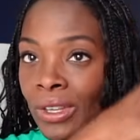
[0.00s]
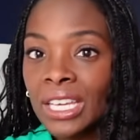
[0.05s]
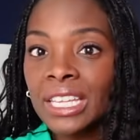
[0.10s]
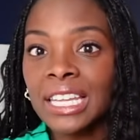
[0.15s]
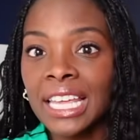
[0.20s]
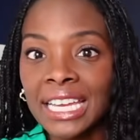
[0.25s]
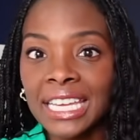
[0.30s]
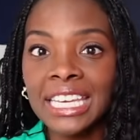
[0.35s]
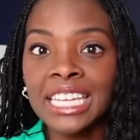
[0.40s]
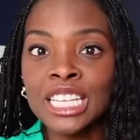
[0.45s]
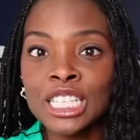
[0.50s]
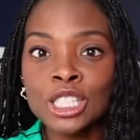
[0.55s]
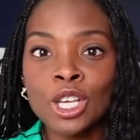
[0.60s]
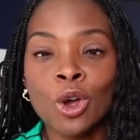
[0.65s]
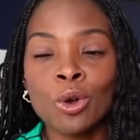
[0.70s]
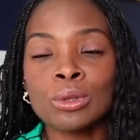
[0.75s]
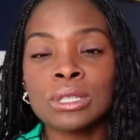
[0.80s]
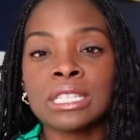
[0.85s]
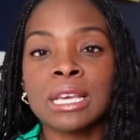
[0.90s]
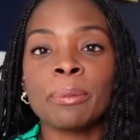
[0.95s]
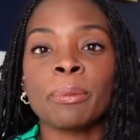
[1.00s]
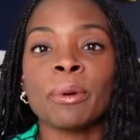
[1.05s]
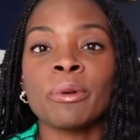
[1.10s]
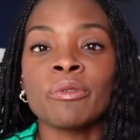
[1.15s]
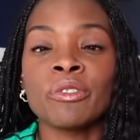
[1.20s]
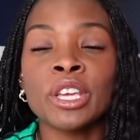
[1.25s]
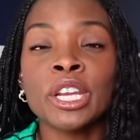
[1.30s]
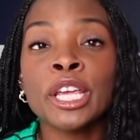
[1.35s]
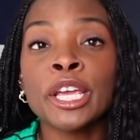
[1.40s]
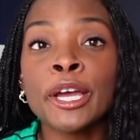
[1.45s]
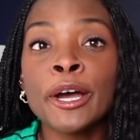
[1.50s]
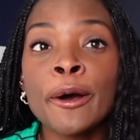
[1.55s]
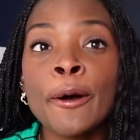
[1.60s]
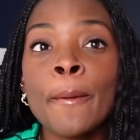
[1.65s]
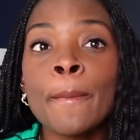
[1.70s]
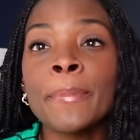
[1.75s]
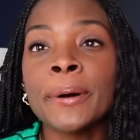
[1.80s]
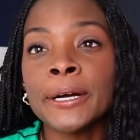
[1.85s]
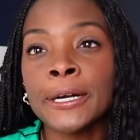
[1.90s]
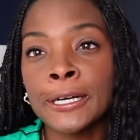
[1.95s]
like in its own separate
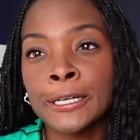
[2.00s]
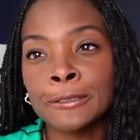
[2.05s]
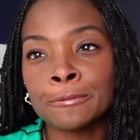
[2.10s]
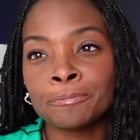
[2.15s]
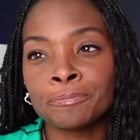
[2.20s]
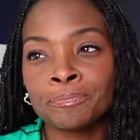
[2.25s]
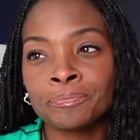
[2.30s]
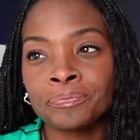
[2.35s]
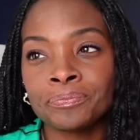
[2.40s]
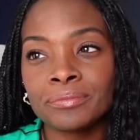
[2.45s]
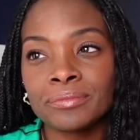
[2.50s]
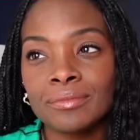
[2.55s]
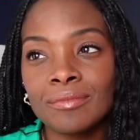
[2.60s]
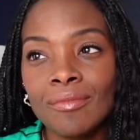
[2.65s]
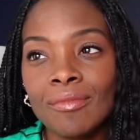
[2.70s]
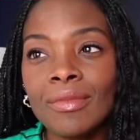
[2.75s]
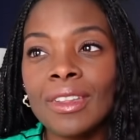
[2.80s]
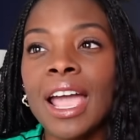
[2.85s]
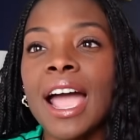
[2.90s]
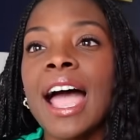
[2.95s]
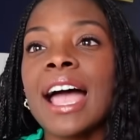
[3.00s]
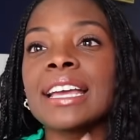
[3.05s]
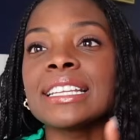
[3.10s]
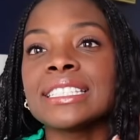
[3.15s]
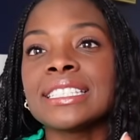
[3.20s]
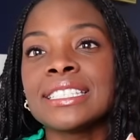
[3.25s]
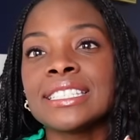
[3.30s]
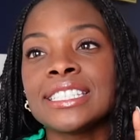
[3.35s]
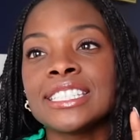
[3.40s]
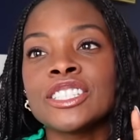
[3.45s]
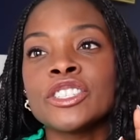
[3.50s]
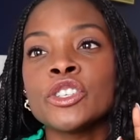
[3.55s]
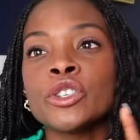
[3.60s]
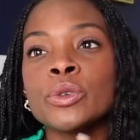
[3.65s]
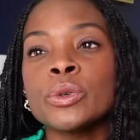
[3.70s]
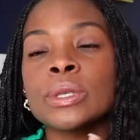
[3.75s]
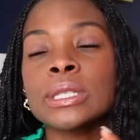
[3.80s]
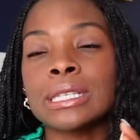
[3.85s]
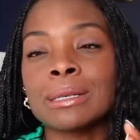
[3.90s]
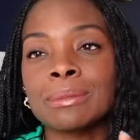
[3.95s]
video. But I
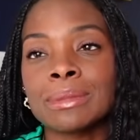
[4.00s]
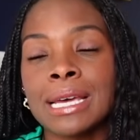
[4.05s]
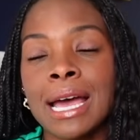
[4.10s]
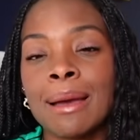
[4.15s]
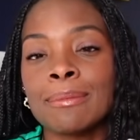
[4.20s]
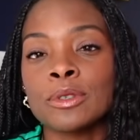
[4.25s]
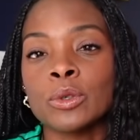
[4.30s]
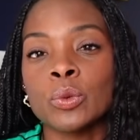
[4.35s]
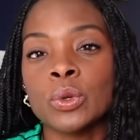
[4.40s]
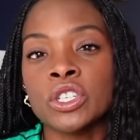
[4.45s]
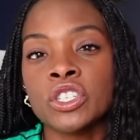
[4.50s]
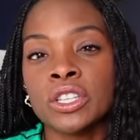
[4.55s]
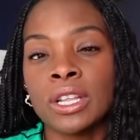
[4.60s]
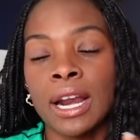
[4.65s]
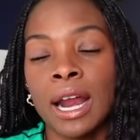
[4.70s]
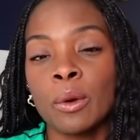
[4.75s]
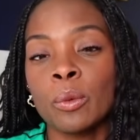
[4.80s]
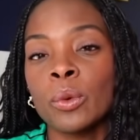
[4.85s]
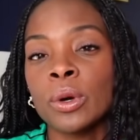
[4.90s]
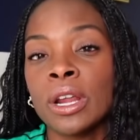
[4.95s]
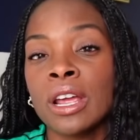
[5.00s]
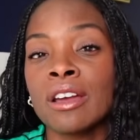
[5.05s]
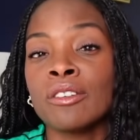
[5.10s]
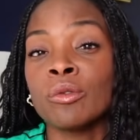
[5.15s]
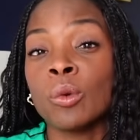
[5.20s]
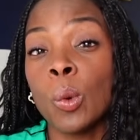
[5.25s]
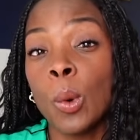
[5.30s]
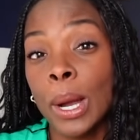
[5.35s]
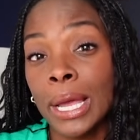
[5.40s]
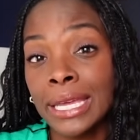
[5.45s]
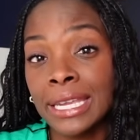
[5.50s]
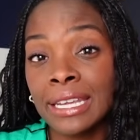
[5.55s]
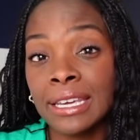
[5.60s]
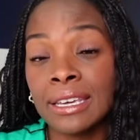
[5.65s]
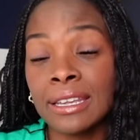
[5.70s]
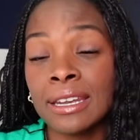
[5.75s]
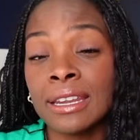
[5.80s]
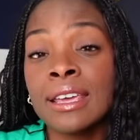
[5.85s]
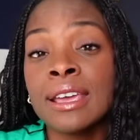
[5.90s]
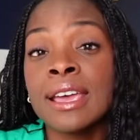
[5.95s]
do sometimes wish that I would have
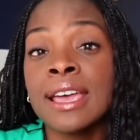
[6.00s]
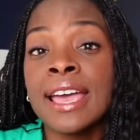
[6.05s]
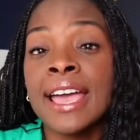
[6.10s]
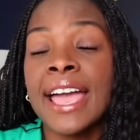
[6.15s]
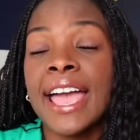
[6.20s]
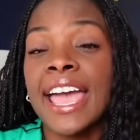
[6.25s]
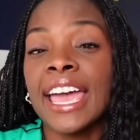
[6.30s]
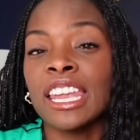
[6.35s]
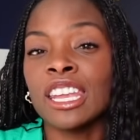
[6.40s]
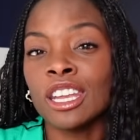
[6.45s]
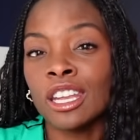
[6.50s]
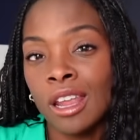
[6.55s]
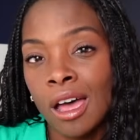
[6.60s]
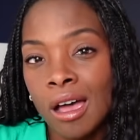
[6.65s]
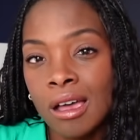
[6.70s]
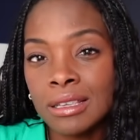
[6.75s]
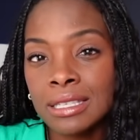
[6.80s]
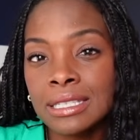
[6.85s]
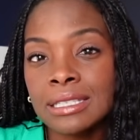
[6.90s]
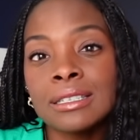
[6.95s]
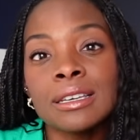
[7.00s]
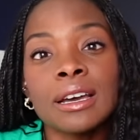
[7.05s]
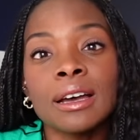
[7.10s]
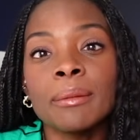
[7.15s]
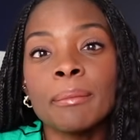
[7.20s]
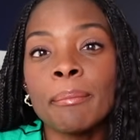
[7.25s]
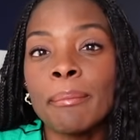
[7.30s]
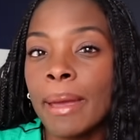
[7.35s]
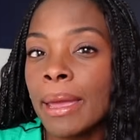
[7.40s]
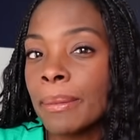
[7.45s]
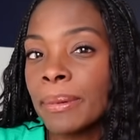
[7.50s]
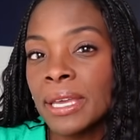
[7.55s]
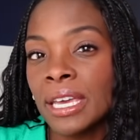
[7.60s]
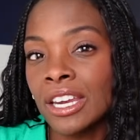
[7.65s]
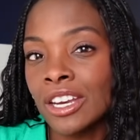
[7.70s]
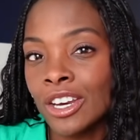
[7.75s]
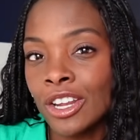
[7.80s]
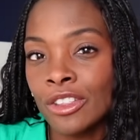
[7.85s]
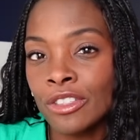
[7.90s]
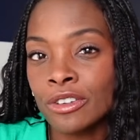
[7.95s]
waited and lost maybe
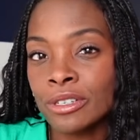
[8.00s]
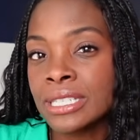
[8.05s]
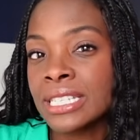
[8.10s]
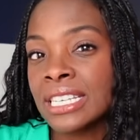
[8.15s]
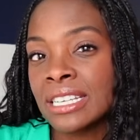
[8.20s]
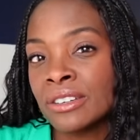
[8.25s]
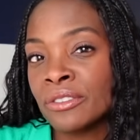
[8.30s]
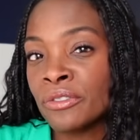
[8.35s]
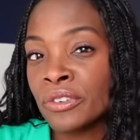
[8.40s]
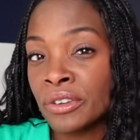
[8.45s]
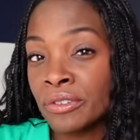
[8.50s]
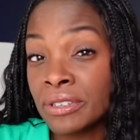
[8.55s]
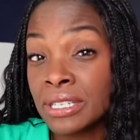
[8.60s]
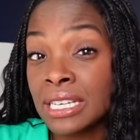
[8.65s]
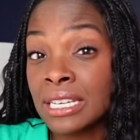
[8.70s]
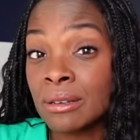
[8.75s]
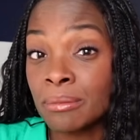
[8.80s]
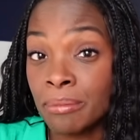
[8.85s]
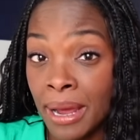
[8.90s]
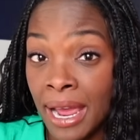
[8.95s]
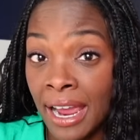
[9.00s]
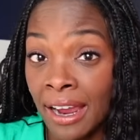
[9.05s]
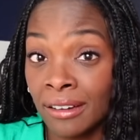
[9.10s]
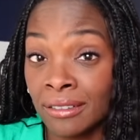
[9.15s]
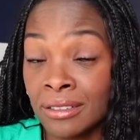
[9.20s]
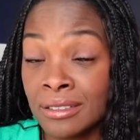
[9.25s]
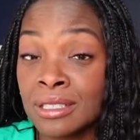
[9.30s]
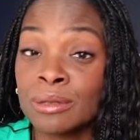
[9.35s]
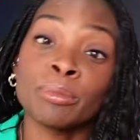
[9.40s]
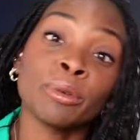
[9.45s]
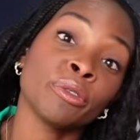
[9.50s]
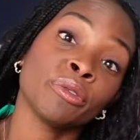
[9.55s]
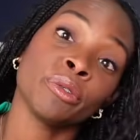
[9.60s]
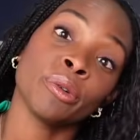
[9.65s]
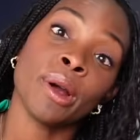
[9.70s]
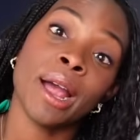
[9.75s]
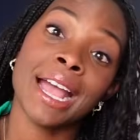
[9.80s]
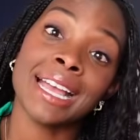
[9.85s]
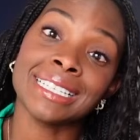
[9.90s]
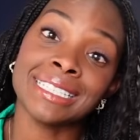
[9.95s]
another 10-15 pounds
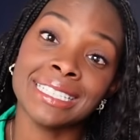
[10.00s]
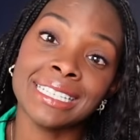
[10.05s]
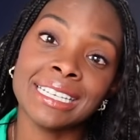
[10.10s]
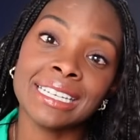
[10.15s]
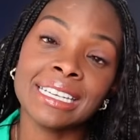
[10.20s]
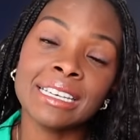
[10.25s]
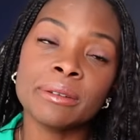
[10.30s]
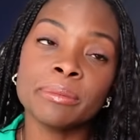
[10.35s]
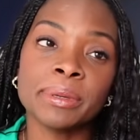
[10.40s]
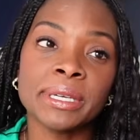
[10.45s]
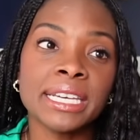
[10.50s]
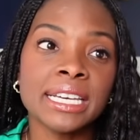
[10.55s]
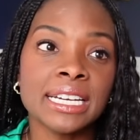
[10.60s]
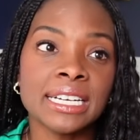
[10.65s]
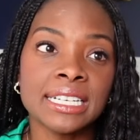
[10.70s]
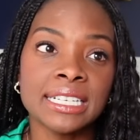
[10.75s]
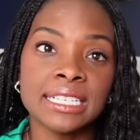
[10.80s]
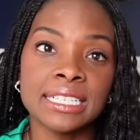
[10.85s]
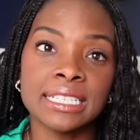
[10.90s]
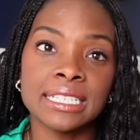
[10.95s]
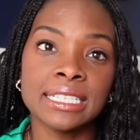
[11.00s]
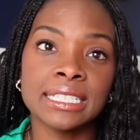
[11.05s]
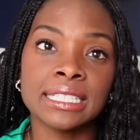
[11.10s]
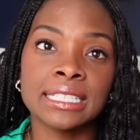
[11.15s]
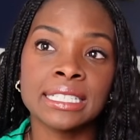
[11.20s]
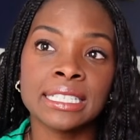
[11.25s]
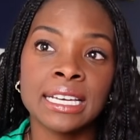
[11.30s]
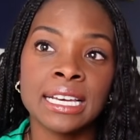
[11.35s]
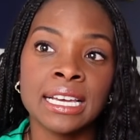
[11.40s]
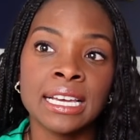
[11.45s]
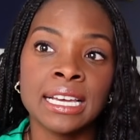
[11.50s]
before I did it, because